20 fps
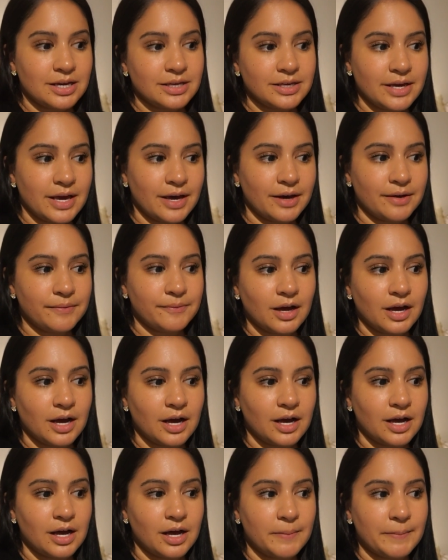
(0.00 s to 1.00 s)
yeah.
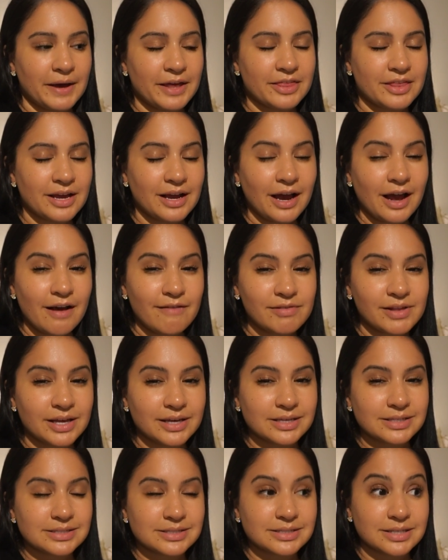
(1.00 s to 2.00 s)
I think I have,
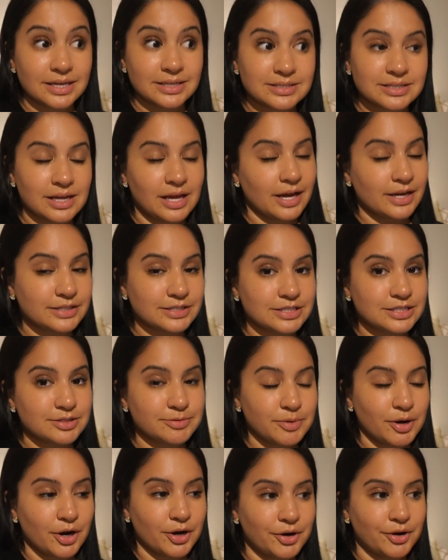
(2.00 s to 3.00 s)
like, 6 clients
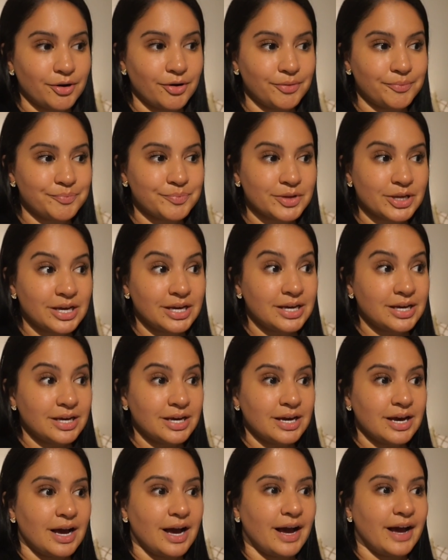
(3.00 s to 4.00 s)
tomorrow.
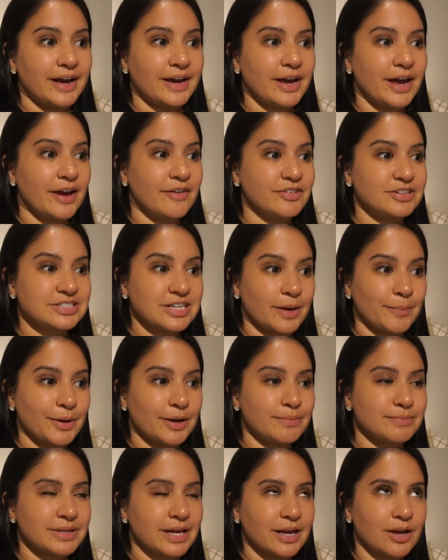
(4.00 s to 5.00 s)
Every time
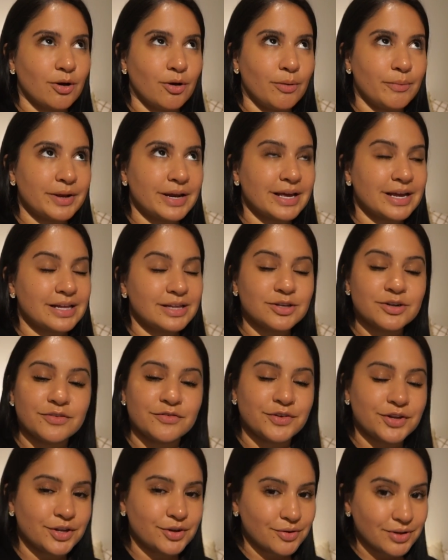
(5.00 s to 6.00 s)
I'm like, oh, I'm gonna get a little
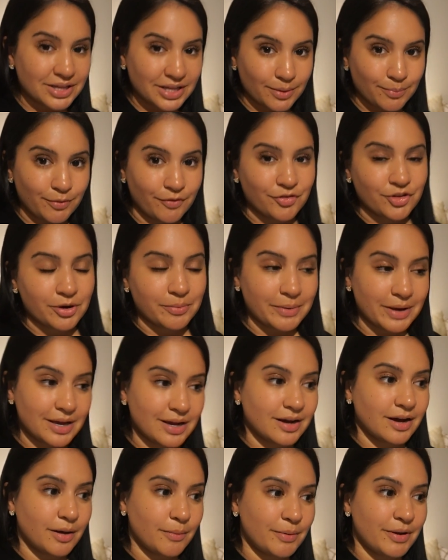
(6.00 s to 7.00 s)
video clip of their
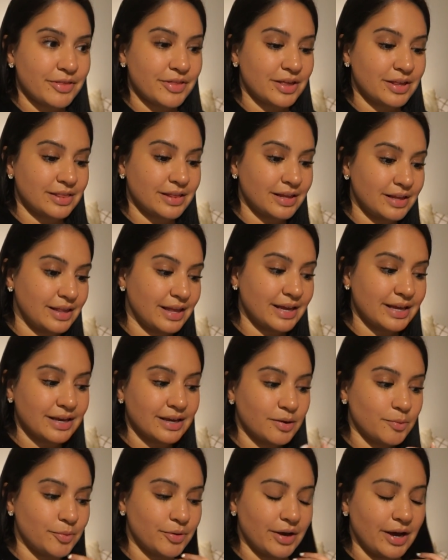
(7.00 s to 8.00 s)
makeup, and then they, like,
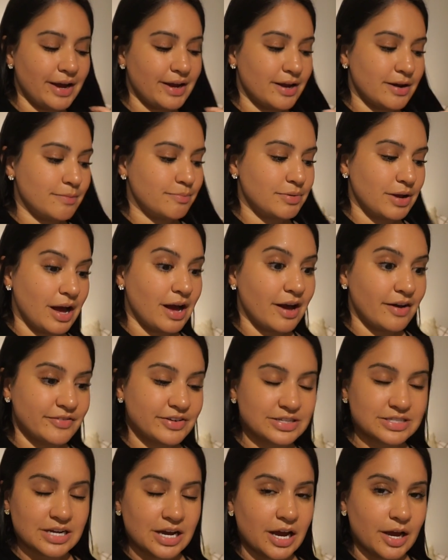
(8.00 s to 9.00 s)
I end up not
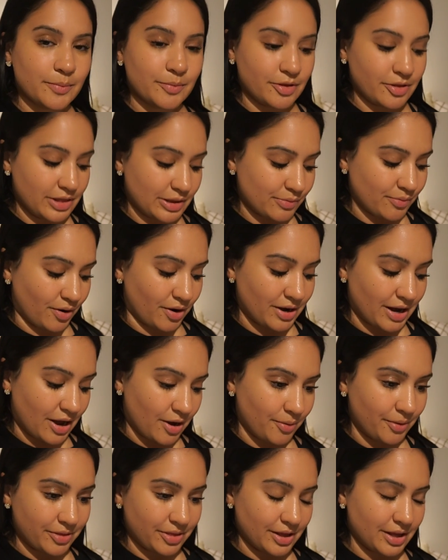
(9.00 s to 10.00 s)
having time and they run
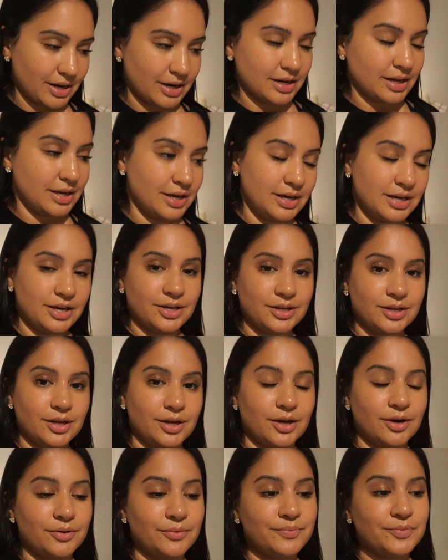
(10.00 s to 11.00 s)
out, and then, you
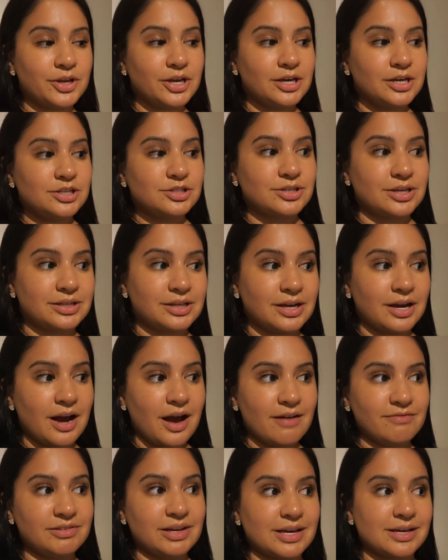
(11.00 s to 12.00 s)
know. So I think I
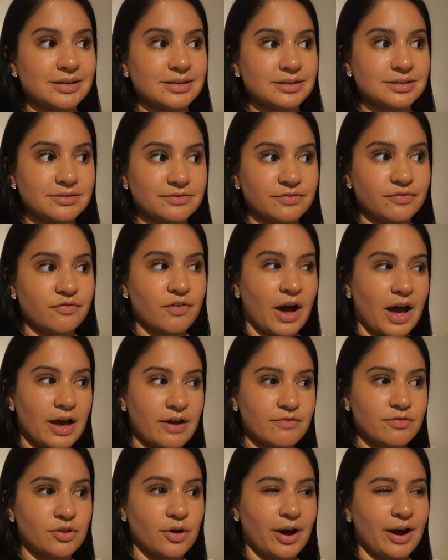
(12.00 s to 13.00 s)
have like
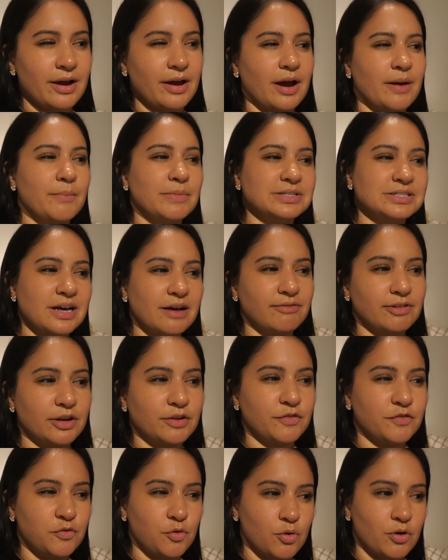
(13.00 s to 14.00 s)
5, no, I must have like
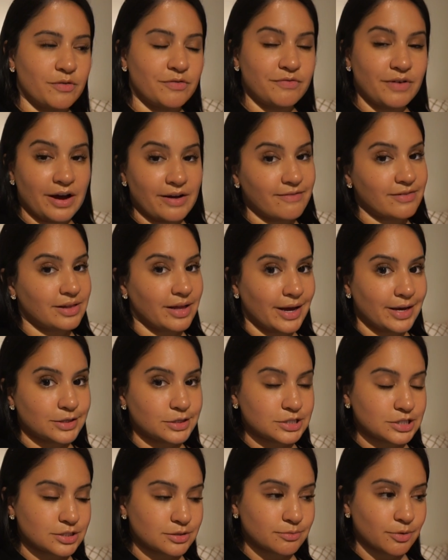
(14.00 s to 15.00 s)
4 or 5
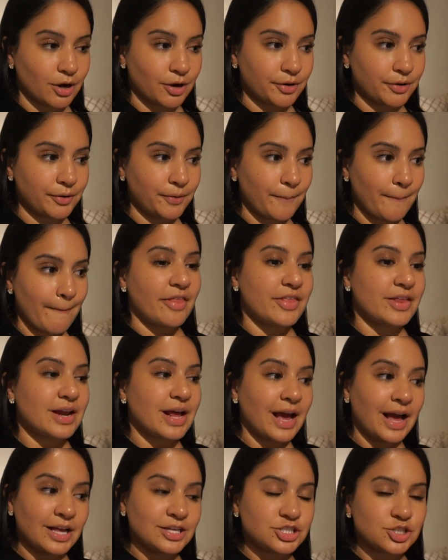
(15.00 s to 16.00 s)
clients tomorrow. And then
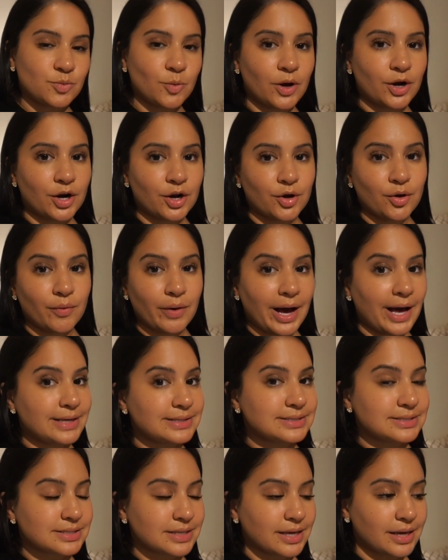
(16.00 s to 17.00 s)
Angie wanted to go
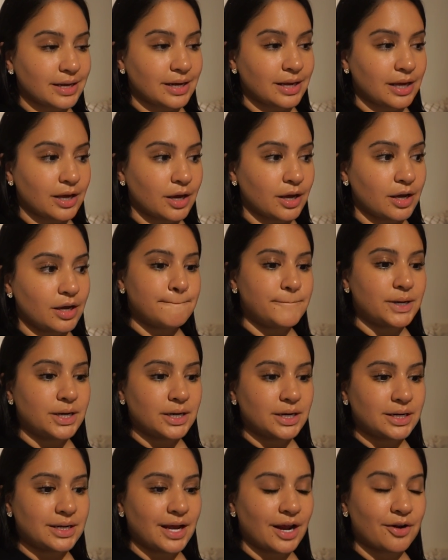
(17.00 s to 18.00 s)
ice skating,
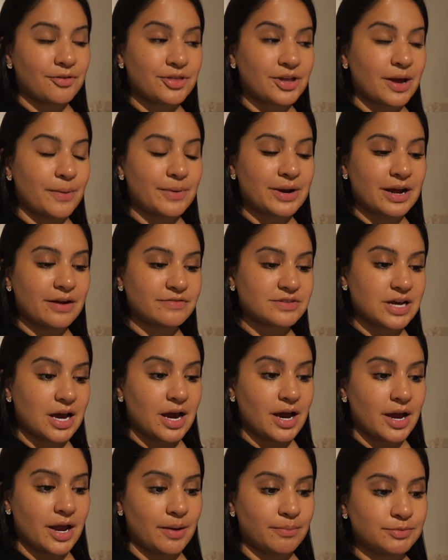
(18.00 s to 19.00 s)
but I don't think I'm gonna have
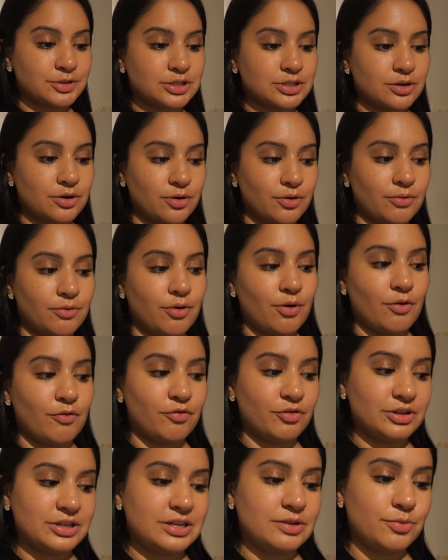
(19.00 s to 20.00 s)
time. So
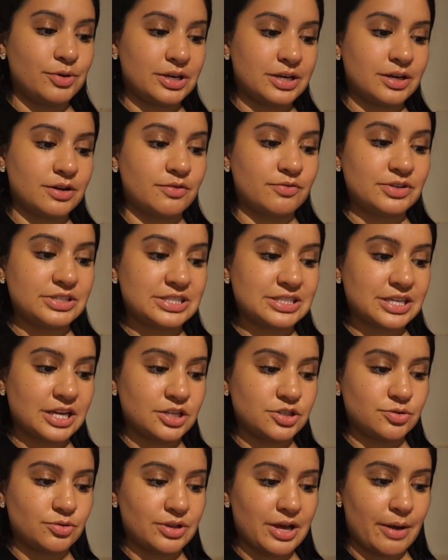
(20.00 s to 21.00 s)
hopefully we can
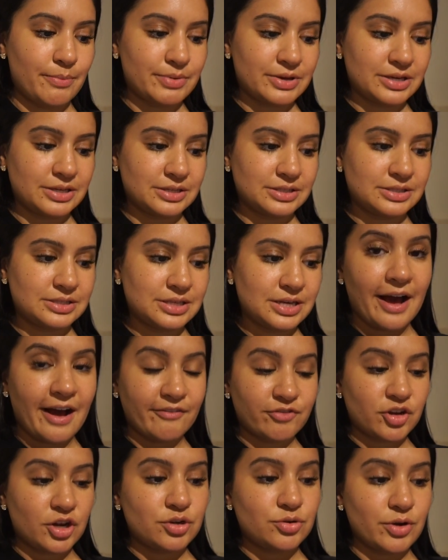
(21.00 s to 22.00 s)
reschedule that, because
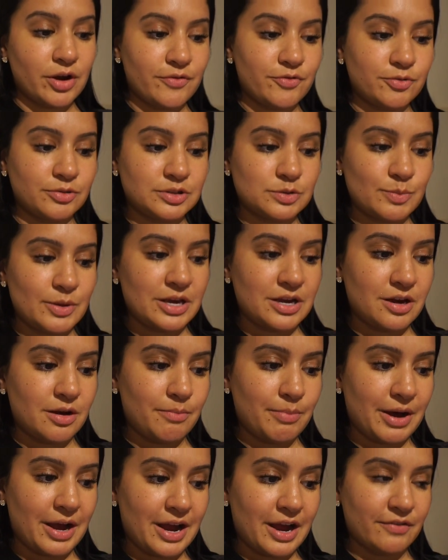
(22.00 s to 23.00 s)
after I do everyone's
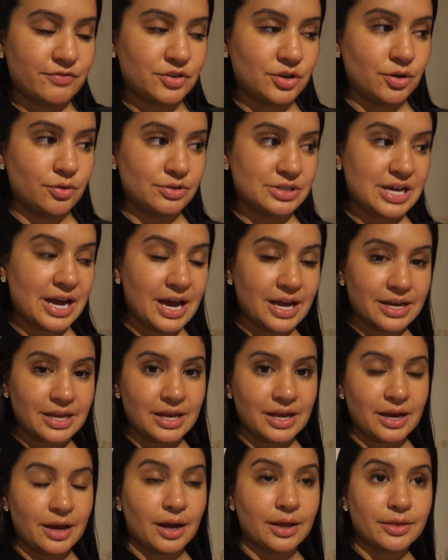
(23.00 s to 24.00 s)
makeup, I have to go
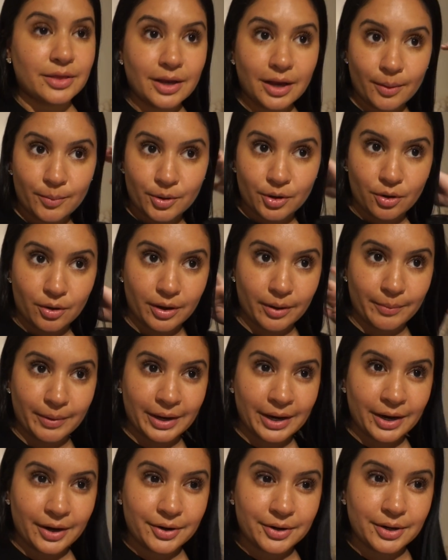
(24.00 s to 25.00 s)
tanning. I think I'm gonna go get my
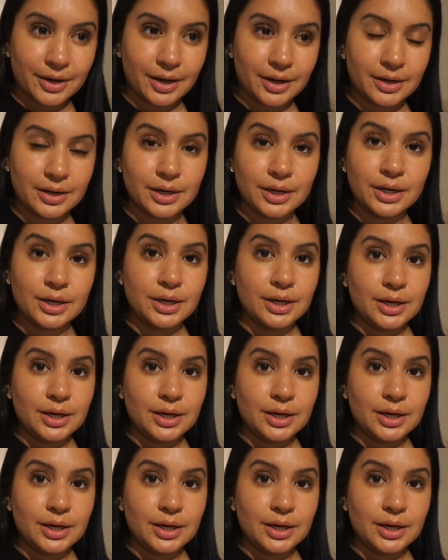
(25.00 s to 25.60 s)
hair done.